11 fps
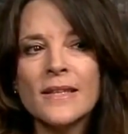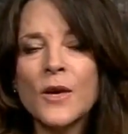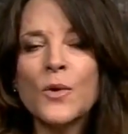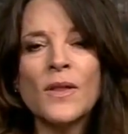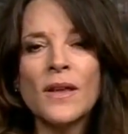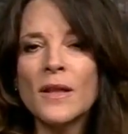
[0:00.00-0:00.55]
the
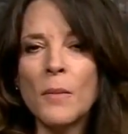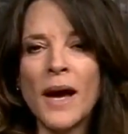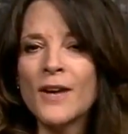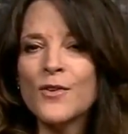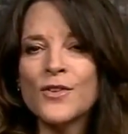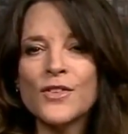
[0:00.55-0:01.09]
only thing that
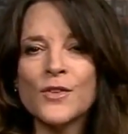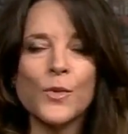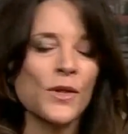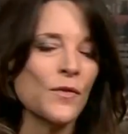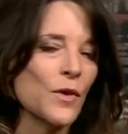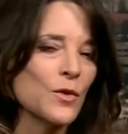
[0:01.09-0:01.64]
matters is
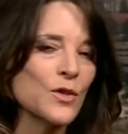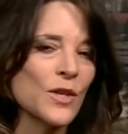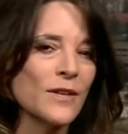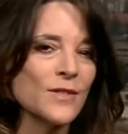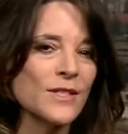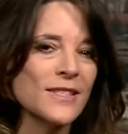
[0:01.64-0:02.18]
what the voters
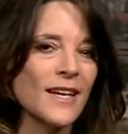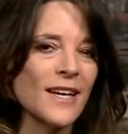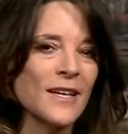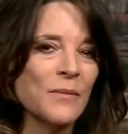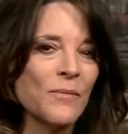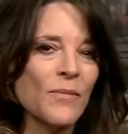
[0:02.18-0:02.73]
have to
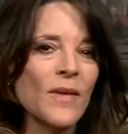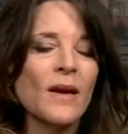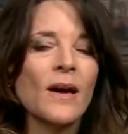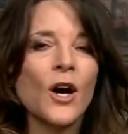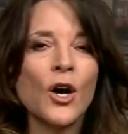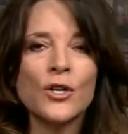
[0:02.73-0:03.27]
say
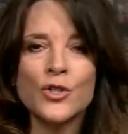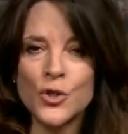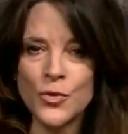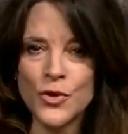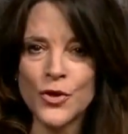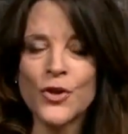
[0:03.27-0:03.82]
on
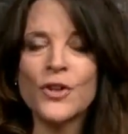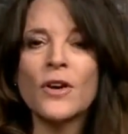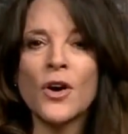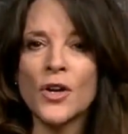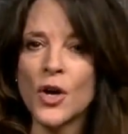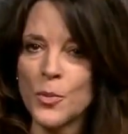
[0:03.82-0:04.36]
June 3rd
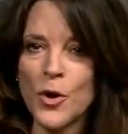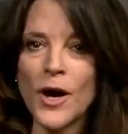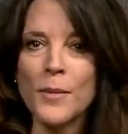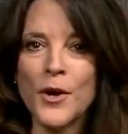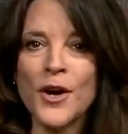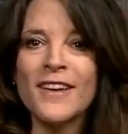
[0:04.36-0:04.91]
on our
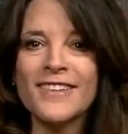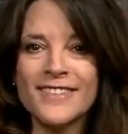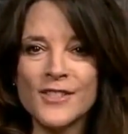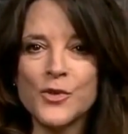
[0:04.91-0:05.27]
primary.